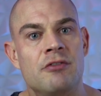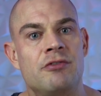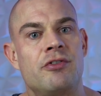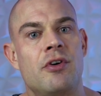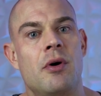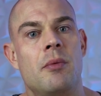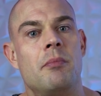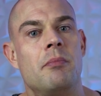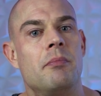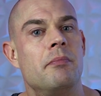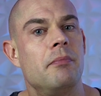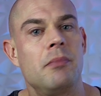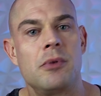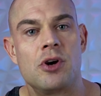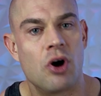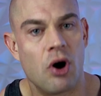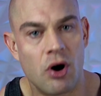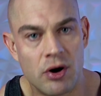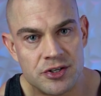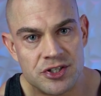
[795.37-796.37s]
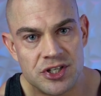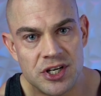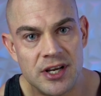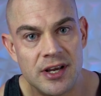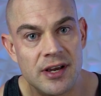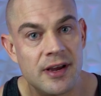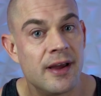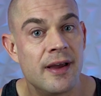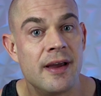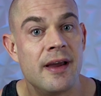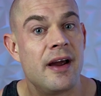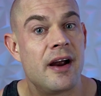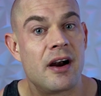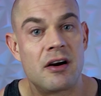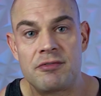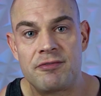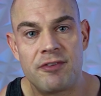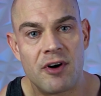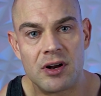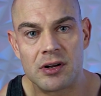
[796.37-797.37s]
from causing
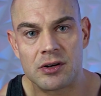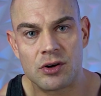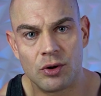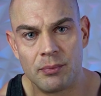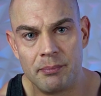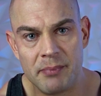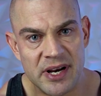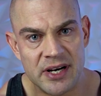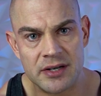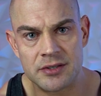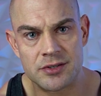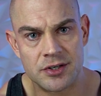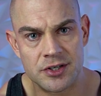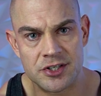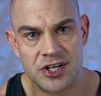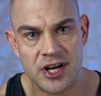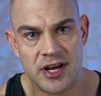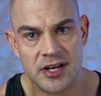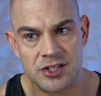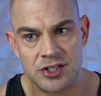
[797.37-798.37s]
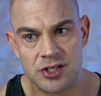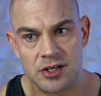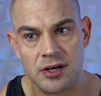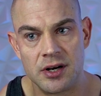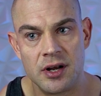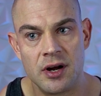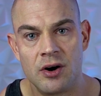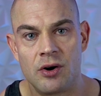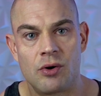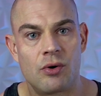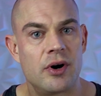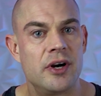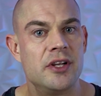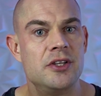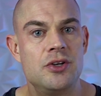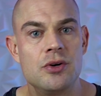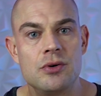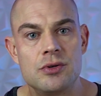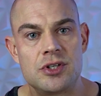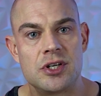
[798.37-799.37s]
hair follicle miniaturization or
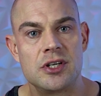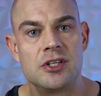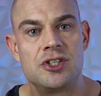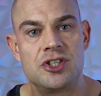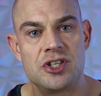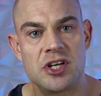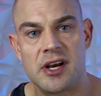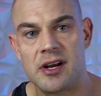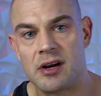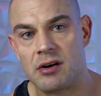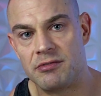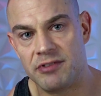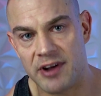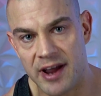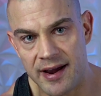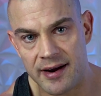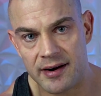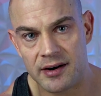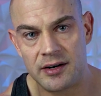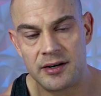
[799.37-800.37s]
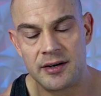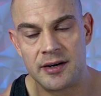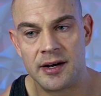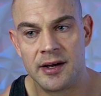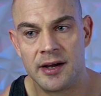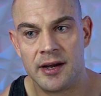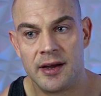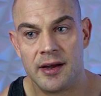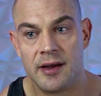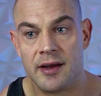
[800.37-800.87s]
inducing shedding of hair.